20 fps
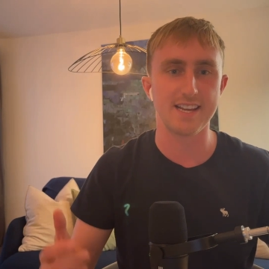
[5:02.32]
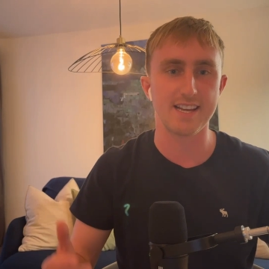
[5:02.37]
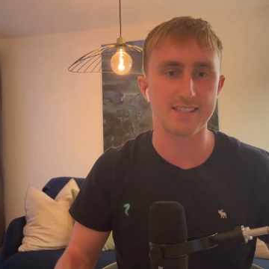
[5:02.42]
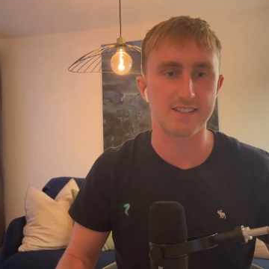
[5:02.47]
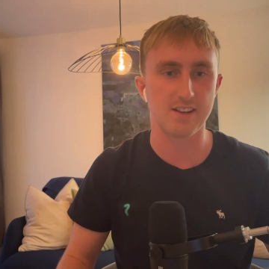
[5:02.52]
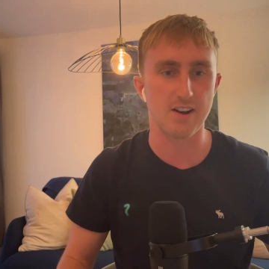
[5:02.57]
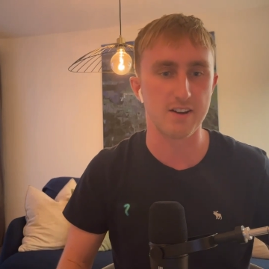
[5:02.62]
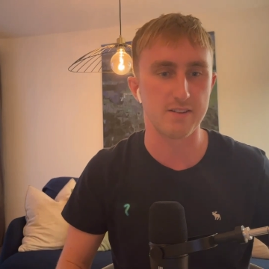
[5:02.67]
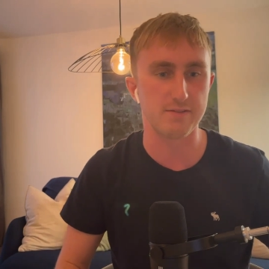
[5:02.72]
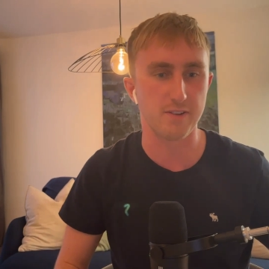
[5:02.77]

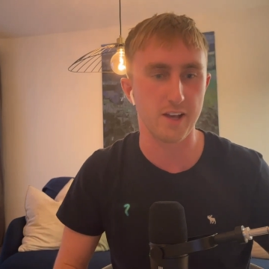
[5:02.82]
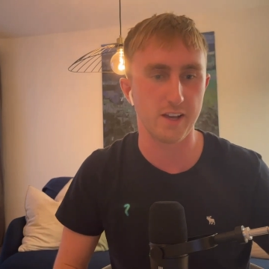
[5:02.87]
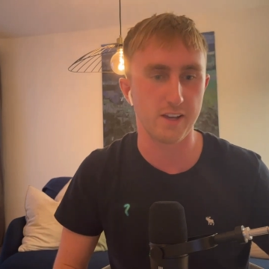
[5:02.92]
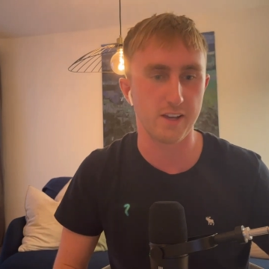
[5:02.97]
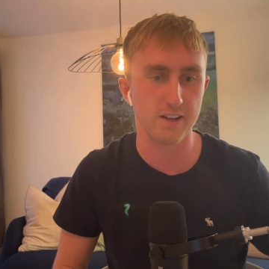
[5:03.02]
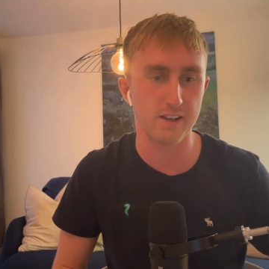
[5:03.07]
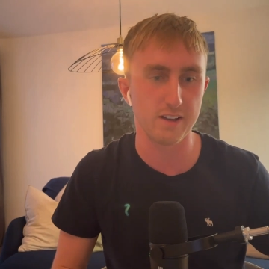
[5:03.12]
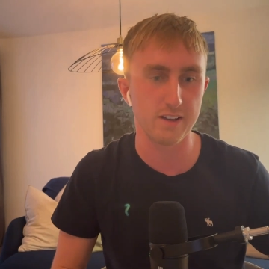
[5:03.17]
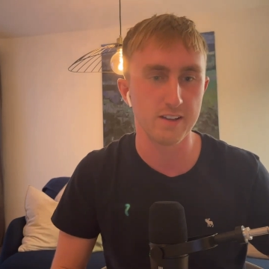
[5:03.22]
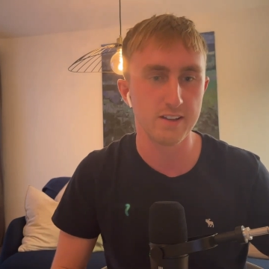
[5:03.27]
It's kind of like
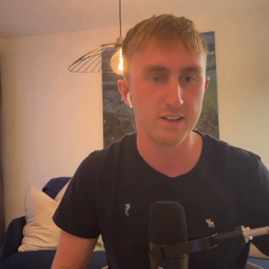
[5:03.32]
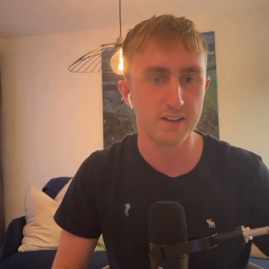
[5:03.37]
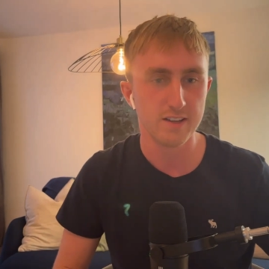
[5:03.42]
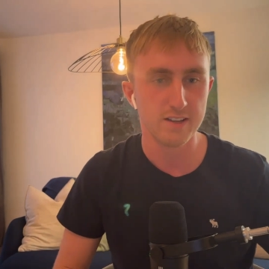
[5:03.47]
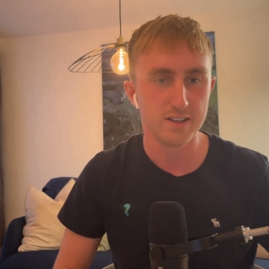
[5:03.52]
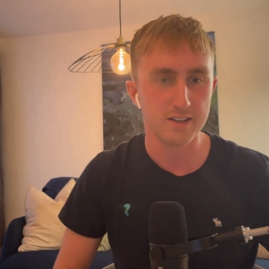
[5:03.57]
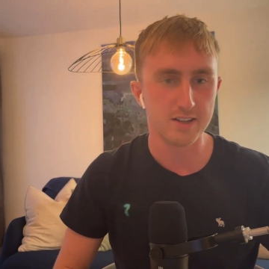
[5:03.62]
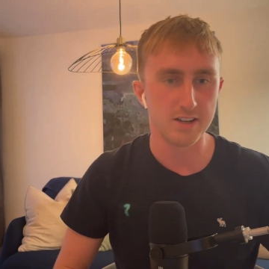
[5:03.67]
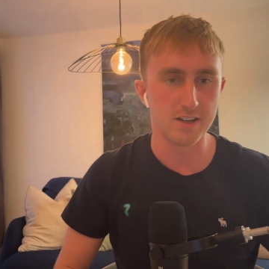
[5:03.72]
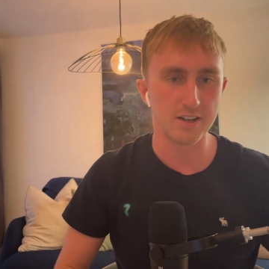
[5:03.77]
a,
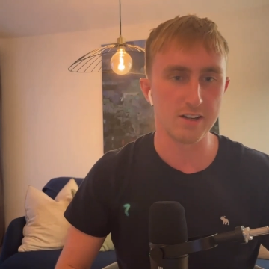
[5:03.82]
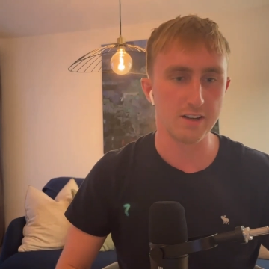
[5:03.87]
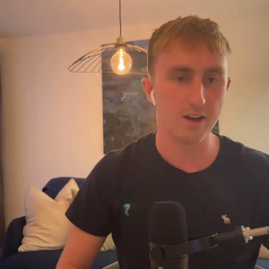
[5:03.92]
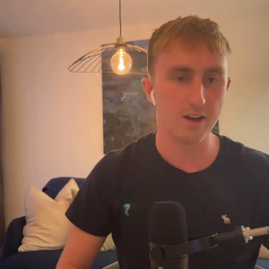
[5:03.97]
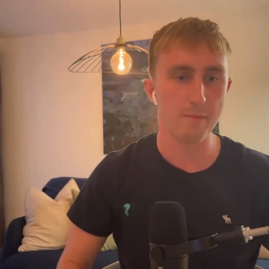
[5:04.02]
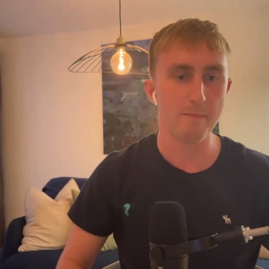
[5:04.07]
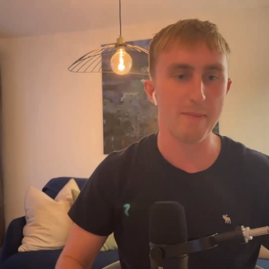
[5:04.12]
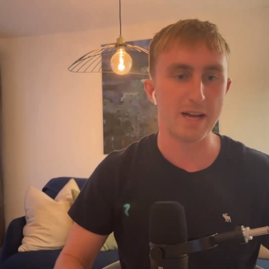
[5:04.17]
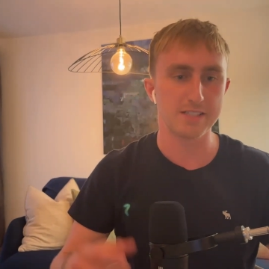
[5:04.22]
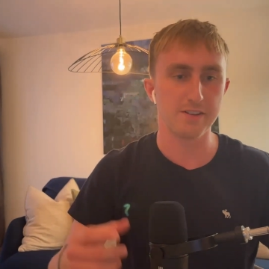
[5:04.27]
a,
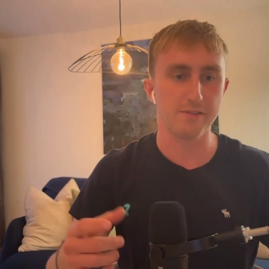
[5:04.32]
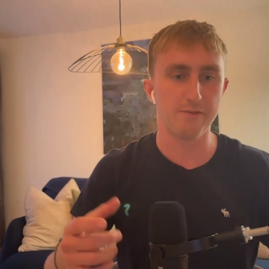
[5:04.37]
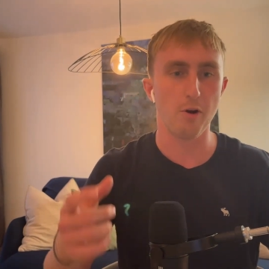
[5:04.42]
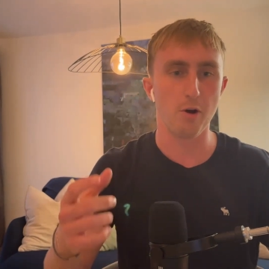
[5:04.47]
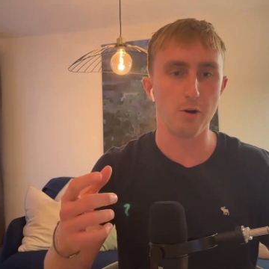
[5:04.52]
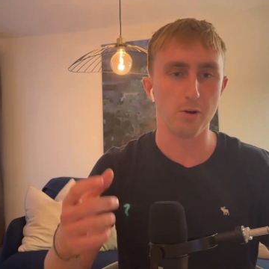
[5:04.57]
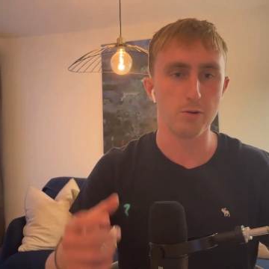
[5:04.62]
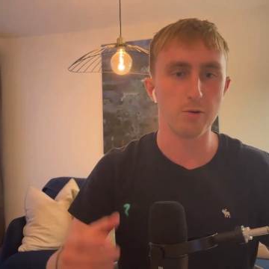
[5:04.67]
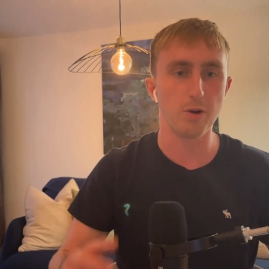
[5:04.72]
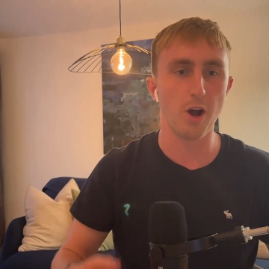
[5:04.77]
a
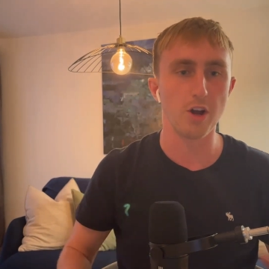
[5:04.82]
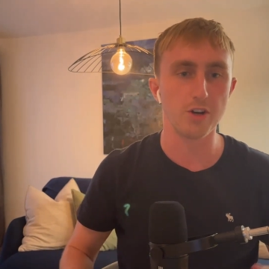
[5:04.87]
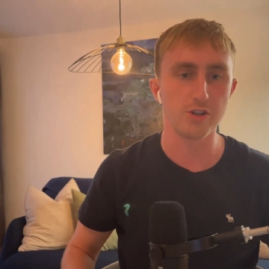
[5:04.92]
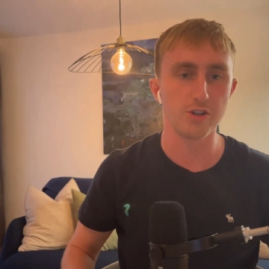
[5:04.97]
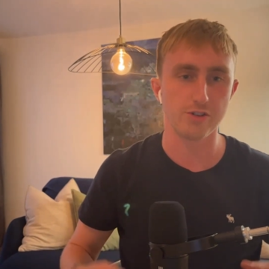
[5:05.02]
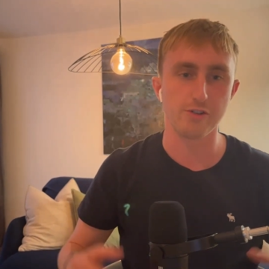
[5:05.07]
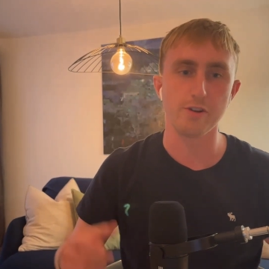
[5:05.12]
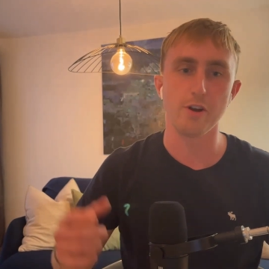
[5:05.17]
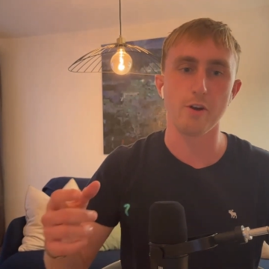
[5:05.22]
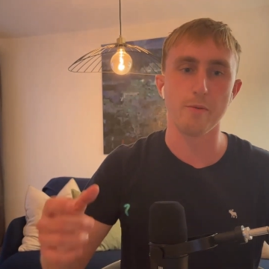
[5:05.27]
metaphorical
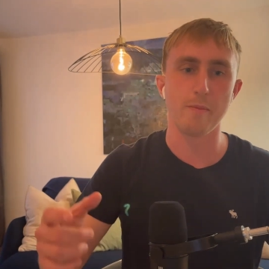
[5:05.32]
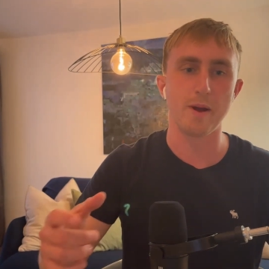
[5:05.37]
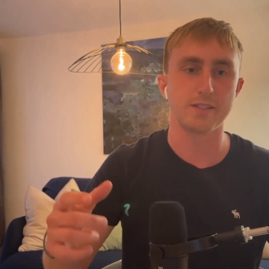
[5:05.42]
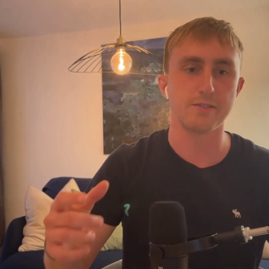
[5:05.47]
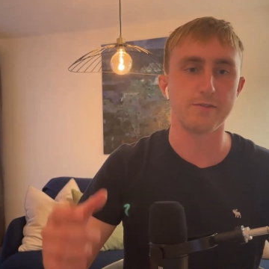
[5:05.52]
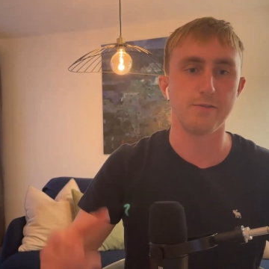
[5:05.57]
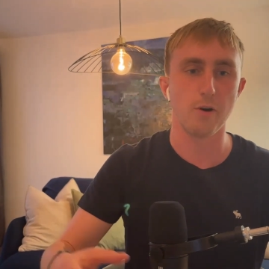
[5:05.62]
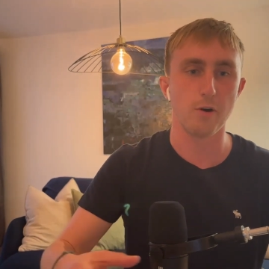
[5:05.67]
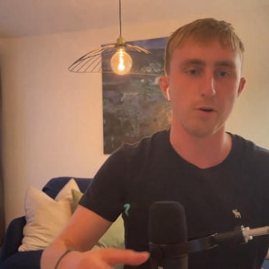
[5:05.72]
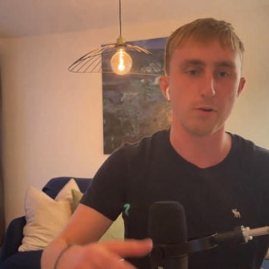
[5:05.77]
country or a
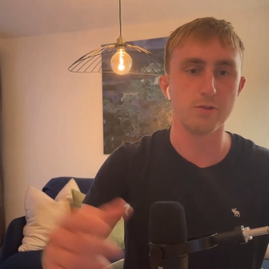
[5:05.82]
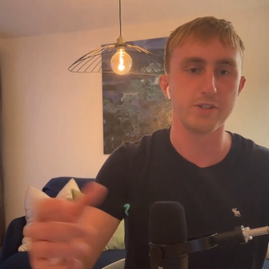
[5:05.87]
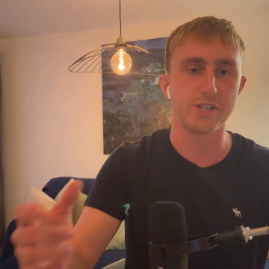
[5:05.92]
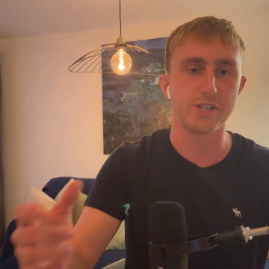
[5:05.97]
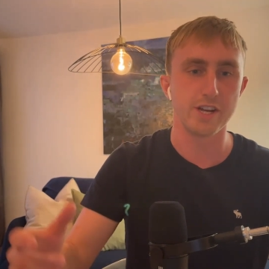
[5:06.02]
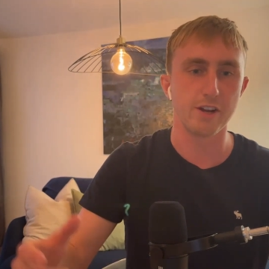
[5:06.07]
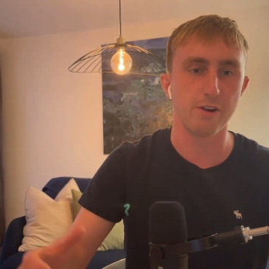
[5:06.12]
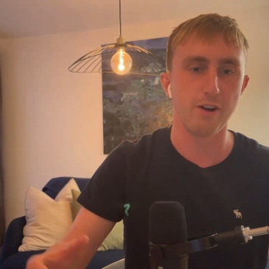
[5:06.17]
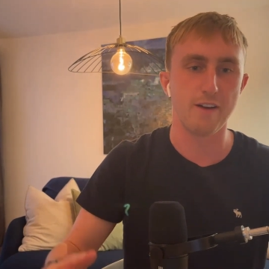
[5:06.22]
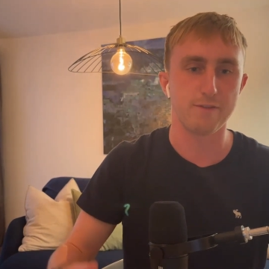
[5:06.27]
metaphorical
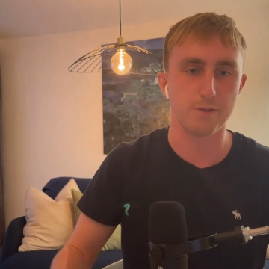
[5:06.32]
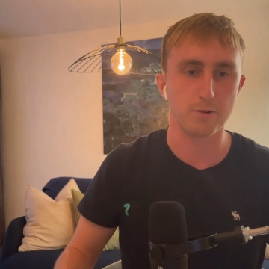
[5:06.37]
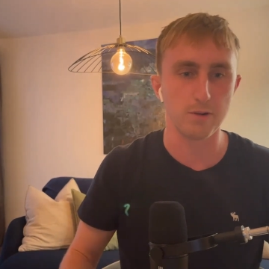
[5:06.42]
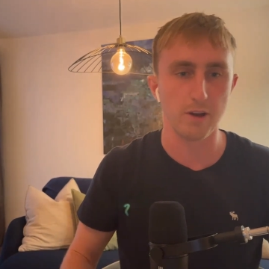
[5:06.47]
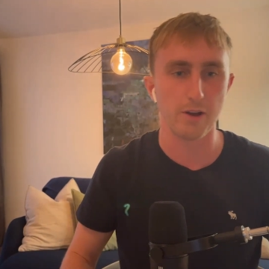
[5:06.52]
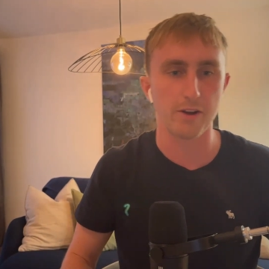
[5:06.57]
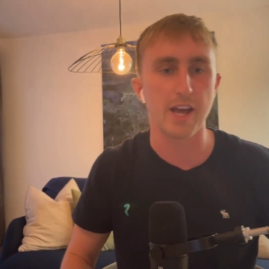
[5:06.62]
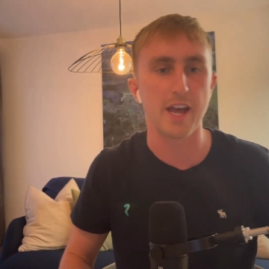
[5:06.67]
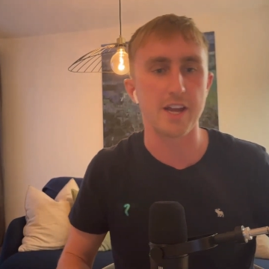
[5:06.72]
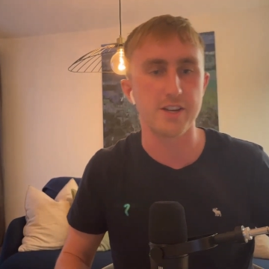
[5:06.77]
geographical
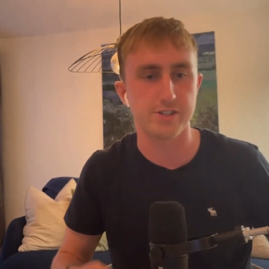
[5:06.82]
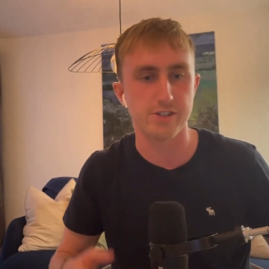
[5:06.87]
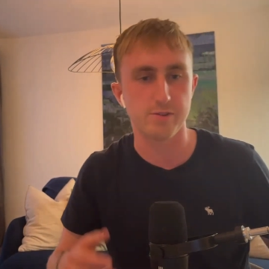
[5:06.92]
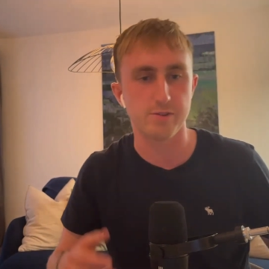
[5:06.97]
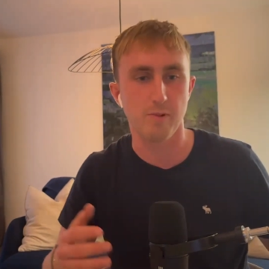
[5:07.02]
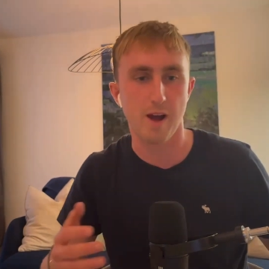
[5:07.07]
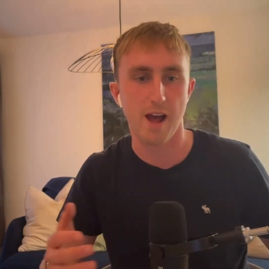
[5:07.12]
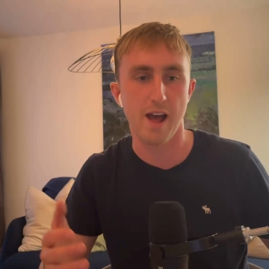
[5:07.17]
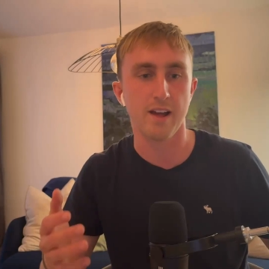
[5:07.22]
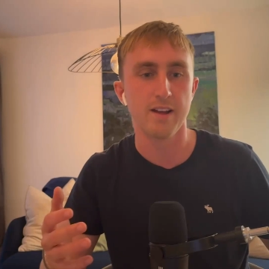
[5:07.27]

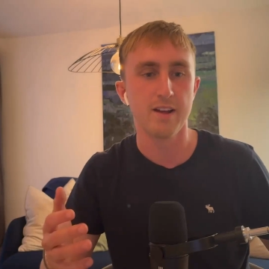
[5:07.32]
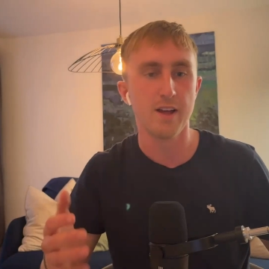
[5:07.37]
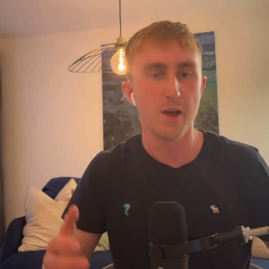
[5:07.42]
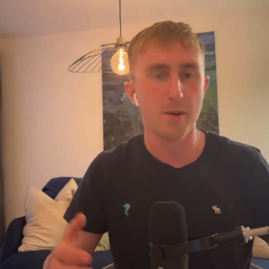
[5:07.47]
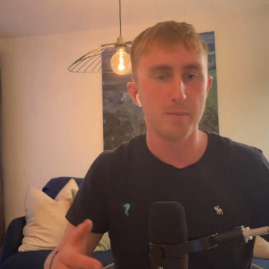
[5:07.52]
location where